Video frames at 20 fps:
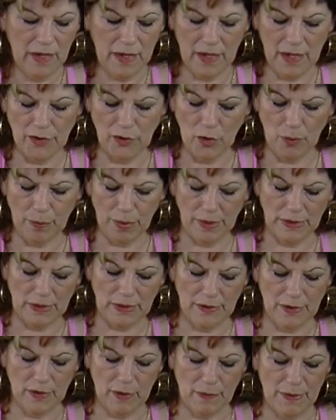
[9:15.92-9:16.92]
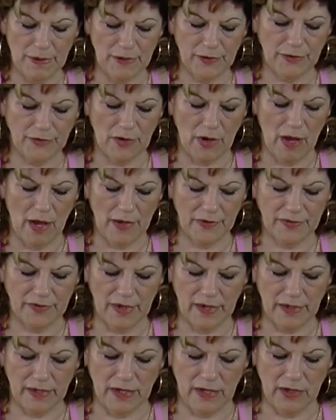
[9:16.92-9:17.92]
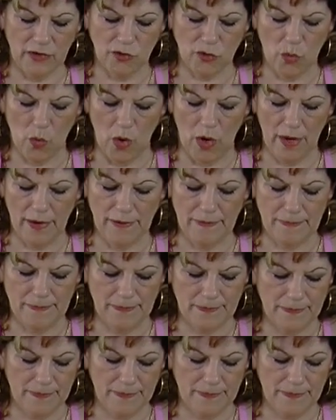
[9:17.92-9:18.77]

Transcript: and you'll put a little bit of sauce on each one.